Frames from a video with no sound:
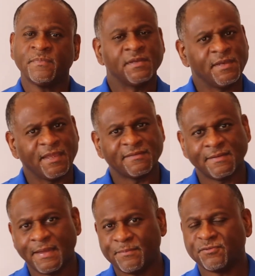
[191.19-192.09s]
Then next
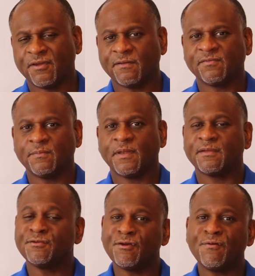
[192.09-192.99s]
time you talk to me,
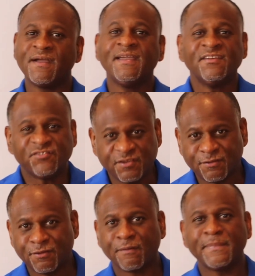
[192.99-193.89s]
like, you know what? She
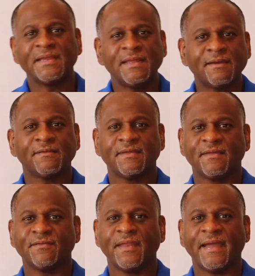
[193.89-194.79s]
cooked me dinner the
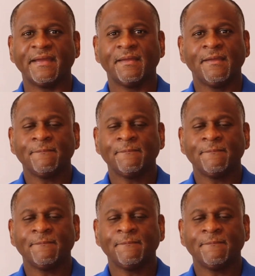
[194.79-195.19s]
other night.